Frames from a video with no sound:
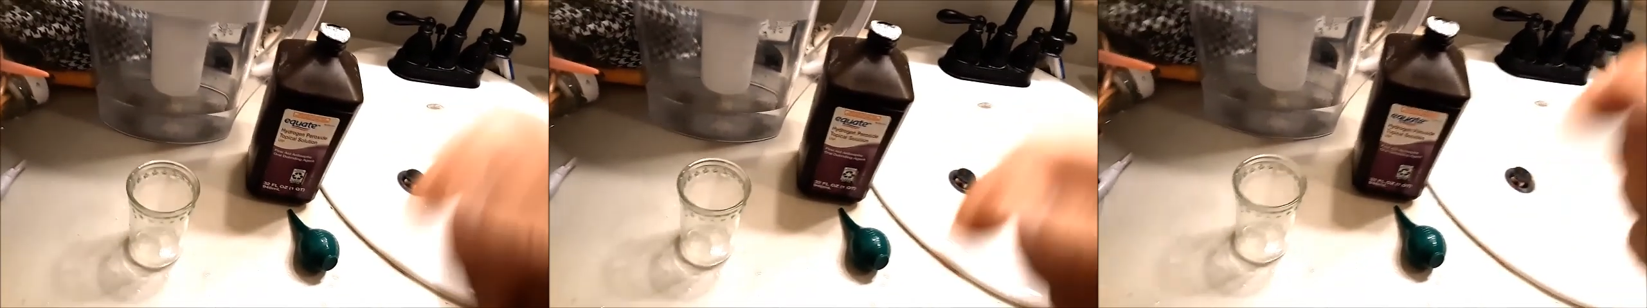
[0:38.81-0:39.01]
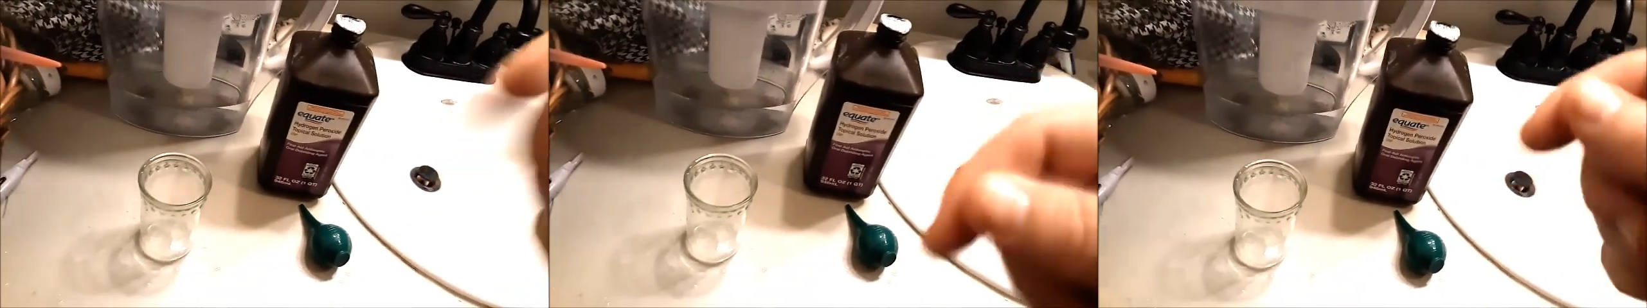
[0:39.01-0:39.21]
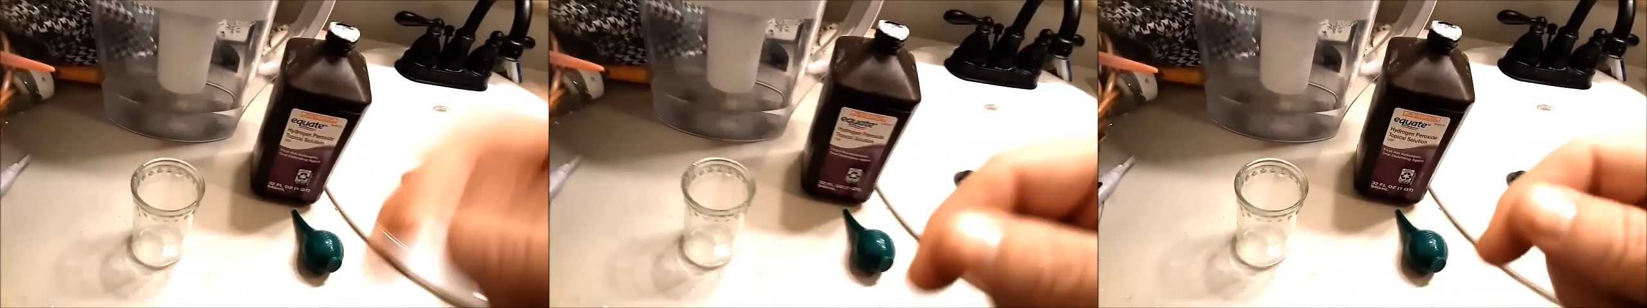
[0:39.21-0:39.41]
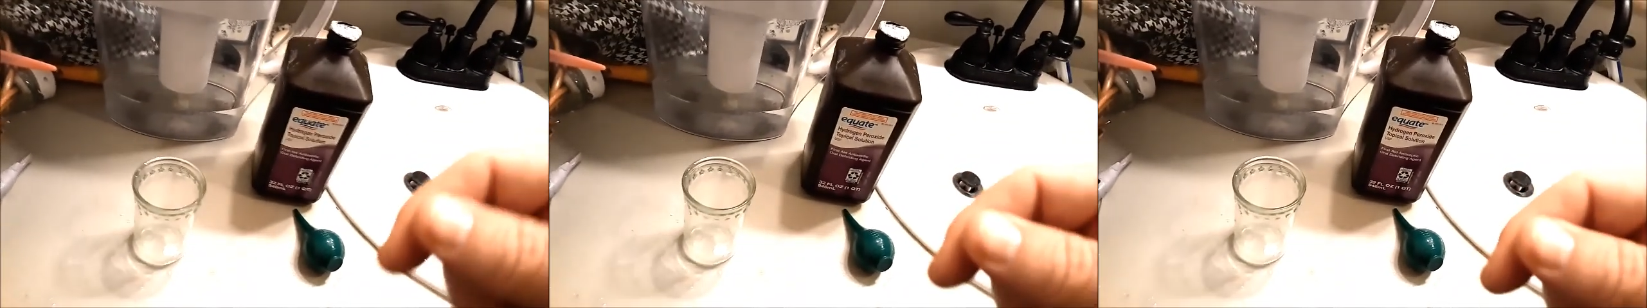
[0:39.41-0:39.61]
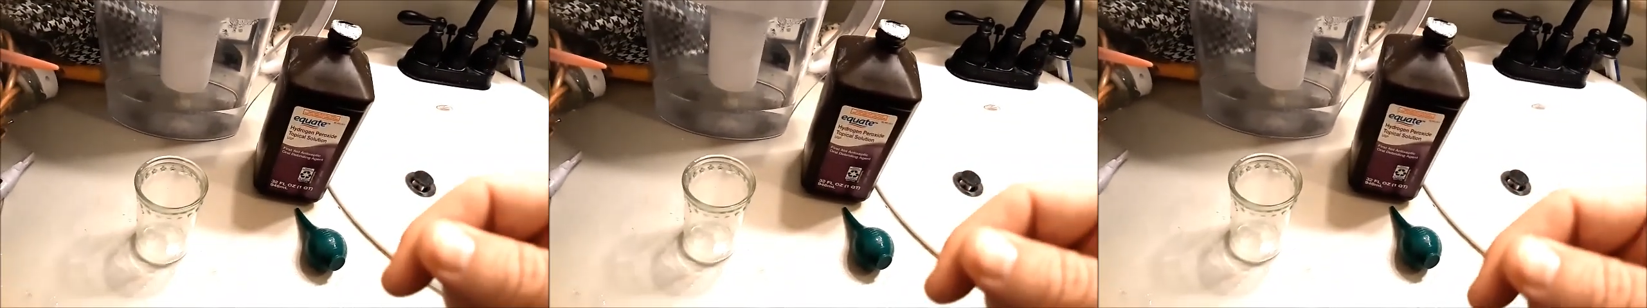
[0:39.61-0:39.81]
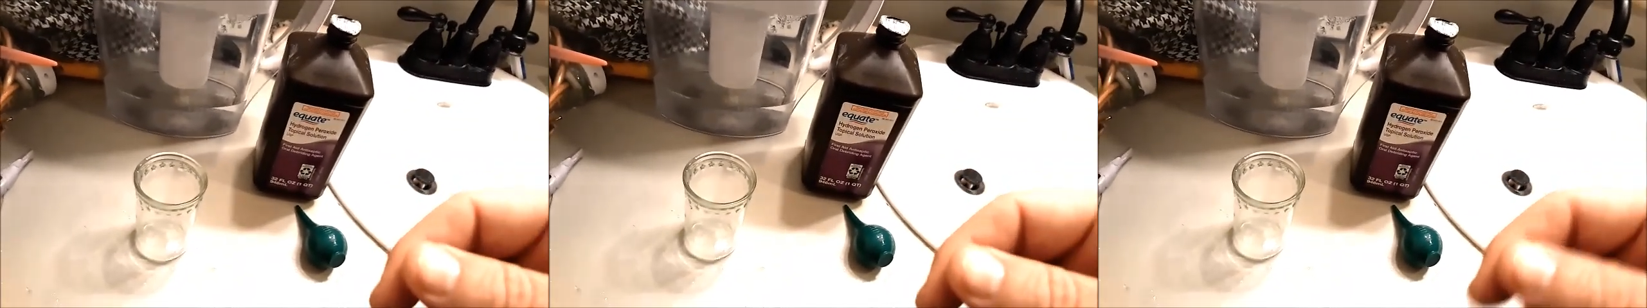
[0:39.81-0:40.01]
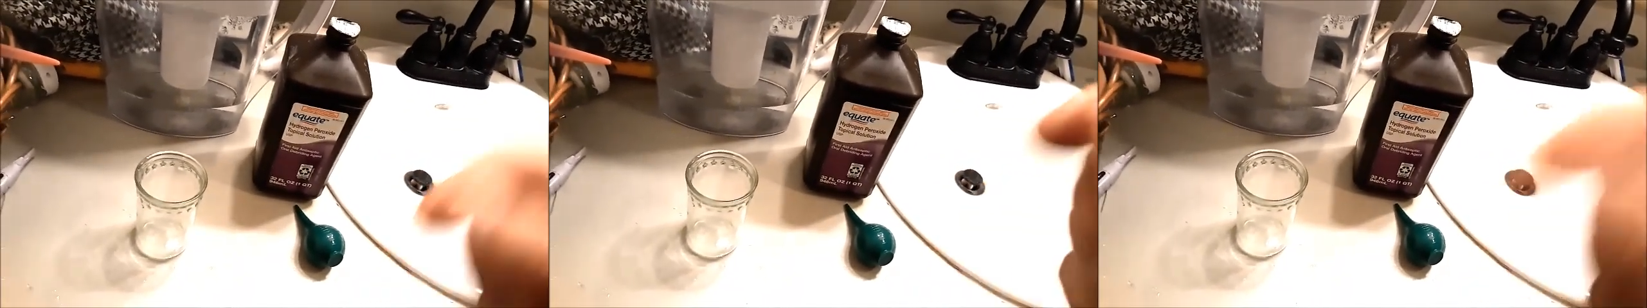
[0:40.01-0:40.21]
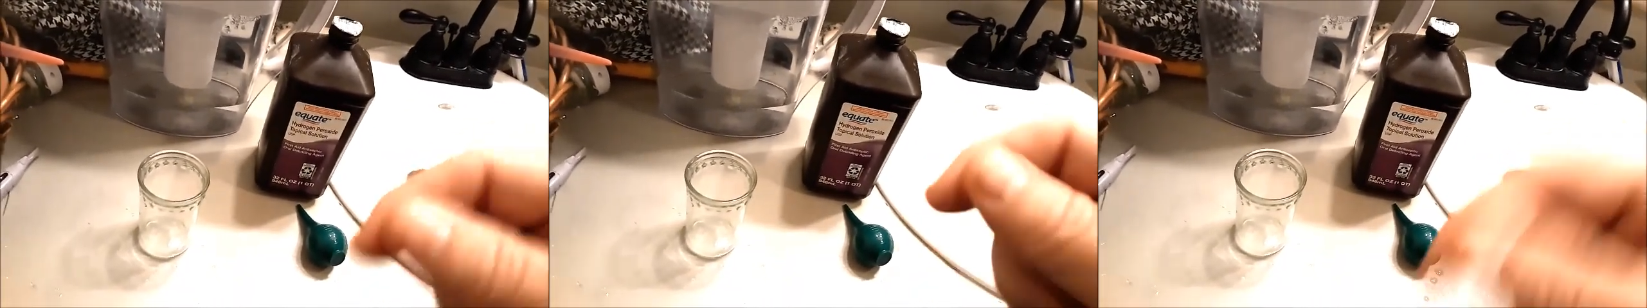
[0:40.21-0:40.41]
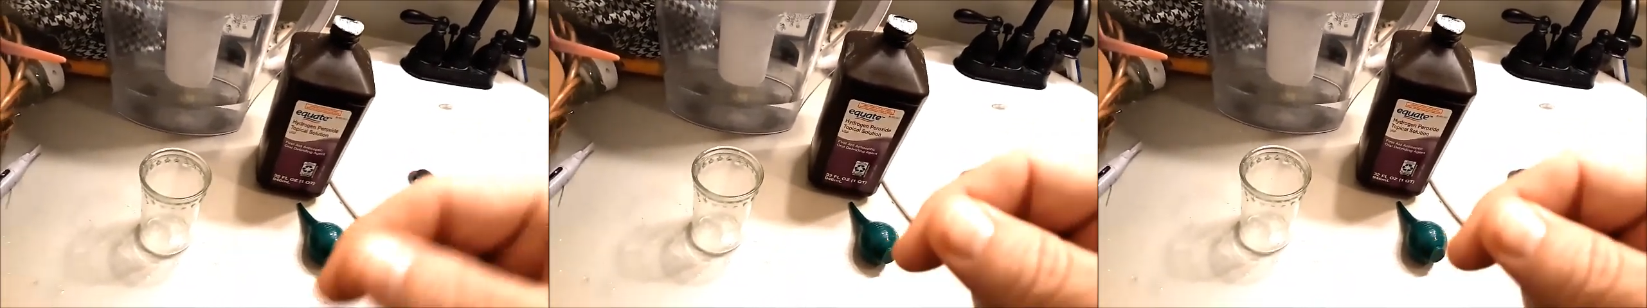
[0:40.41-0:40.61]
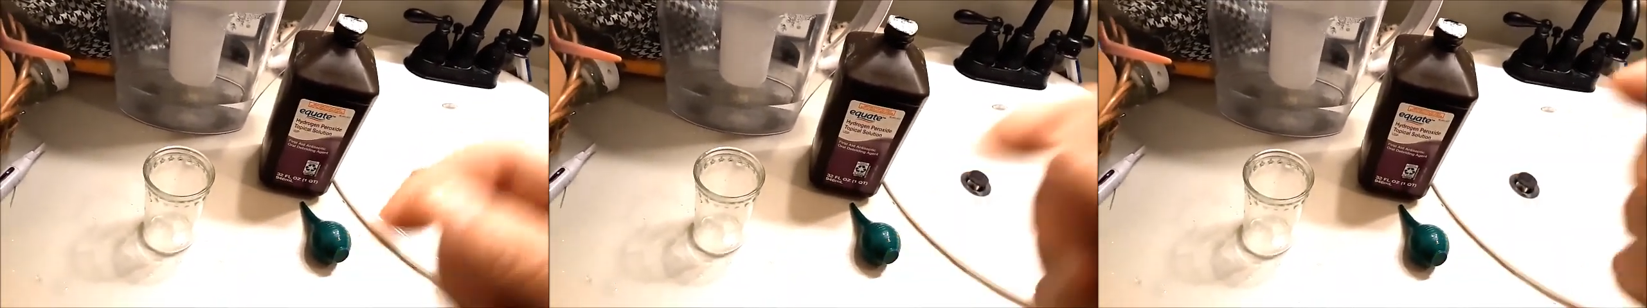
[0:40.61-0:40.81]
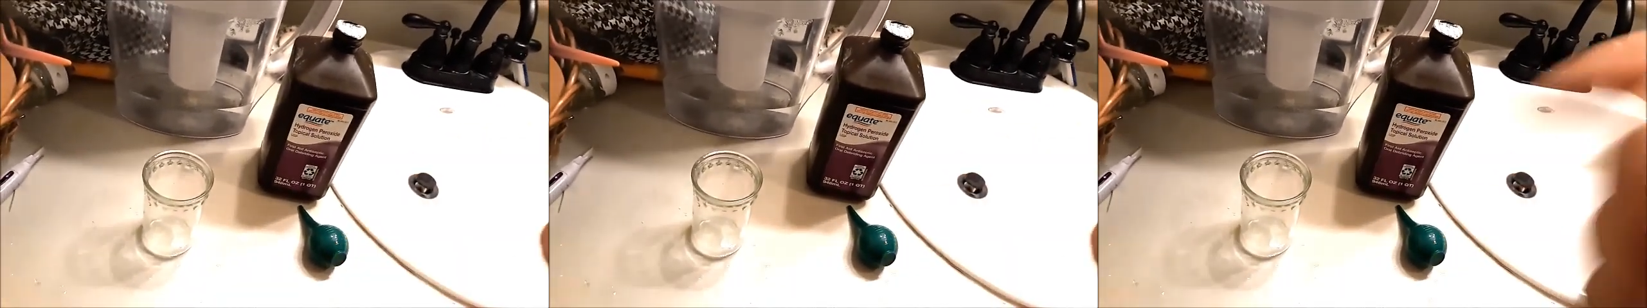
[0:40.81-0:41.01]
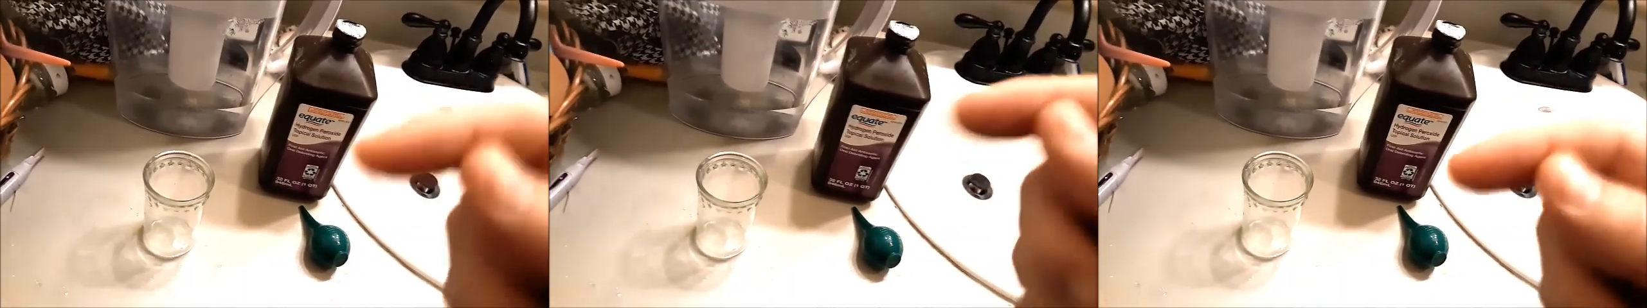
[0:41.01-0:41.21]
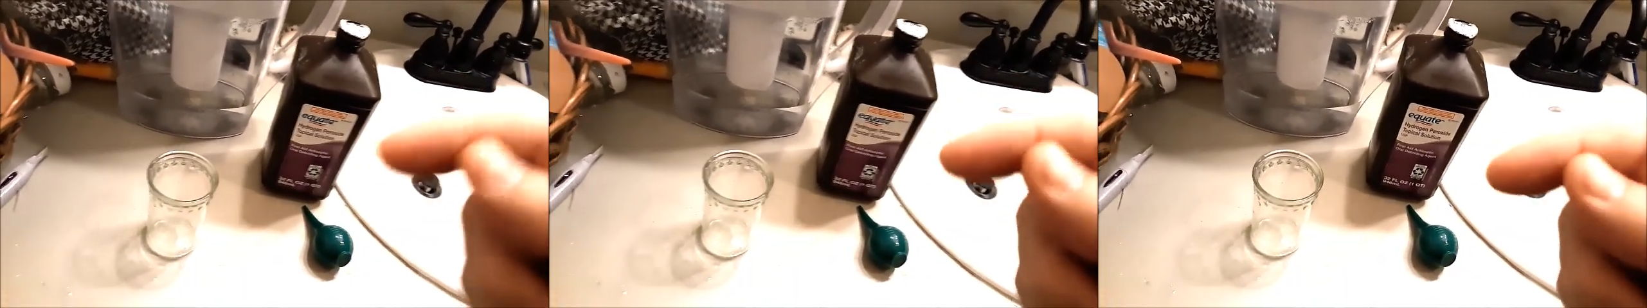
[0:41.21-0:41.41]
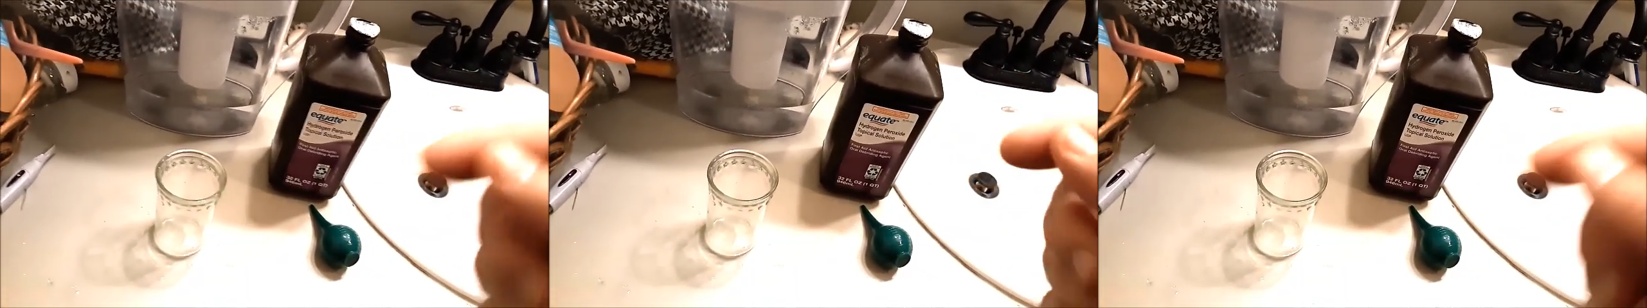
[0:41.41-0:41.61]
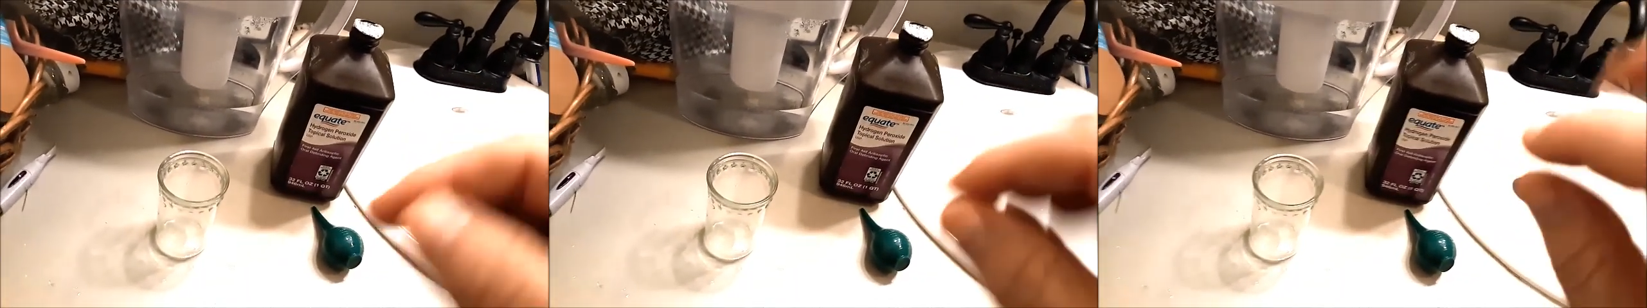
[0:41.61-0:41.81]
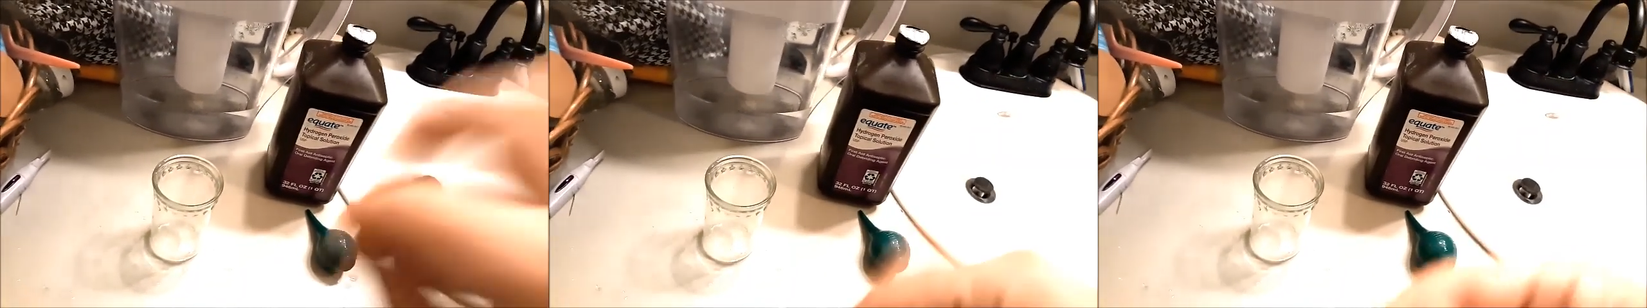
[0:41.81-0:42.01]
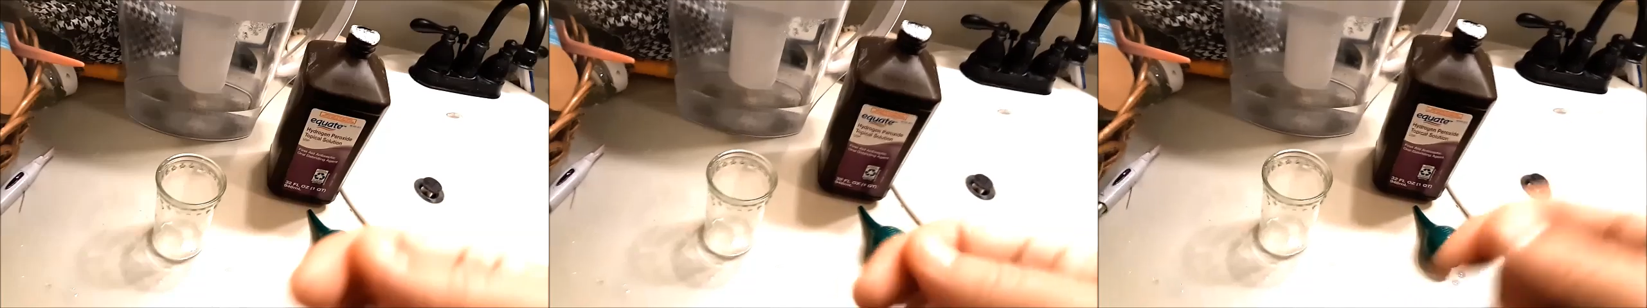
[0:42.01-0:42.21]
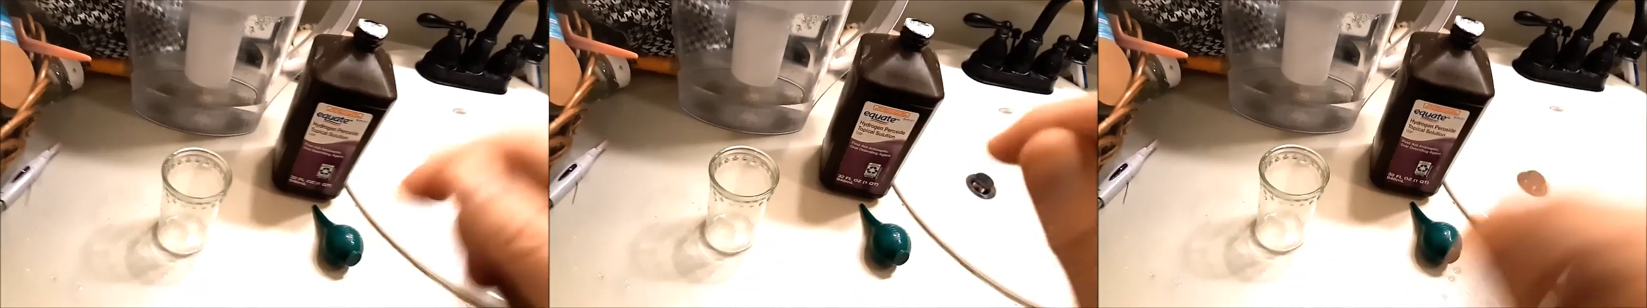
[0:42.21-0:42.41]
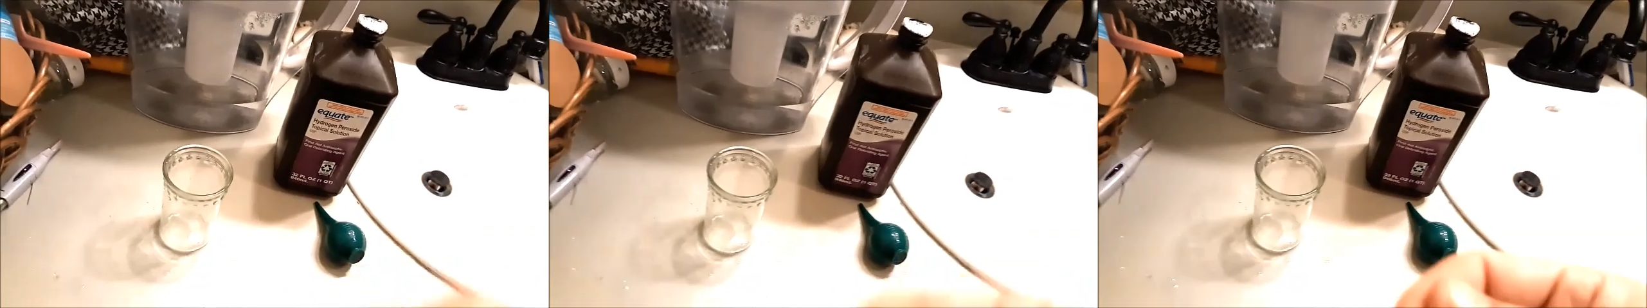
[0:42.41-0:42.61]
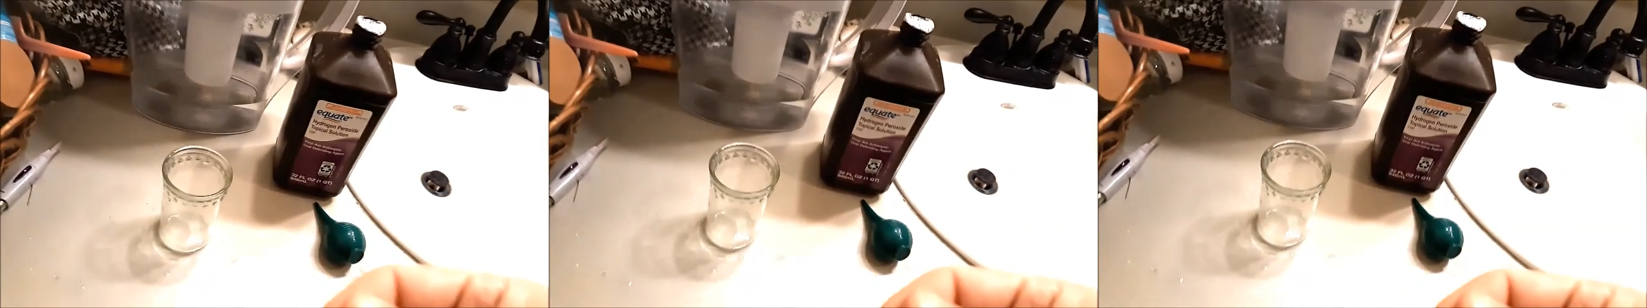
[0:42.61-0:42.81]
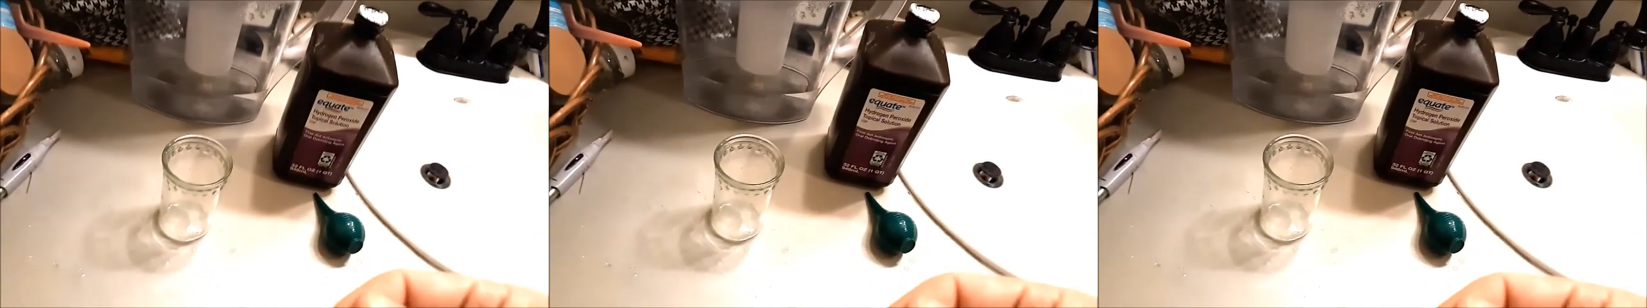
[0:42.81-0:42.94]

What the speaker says: (no speaker visible)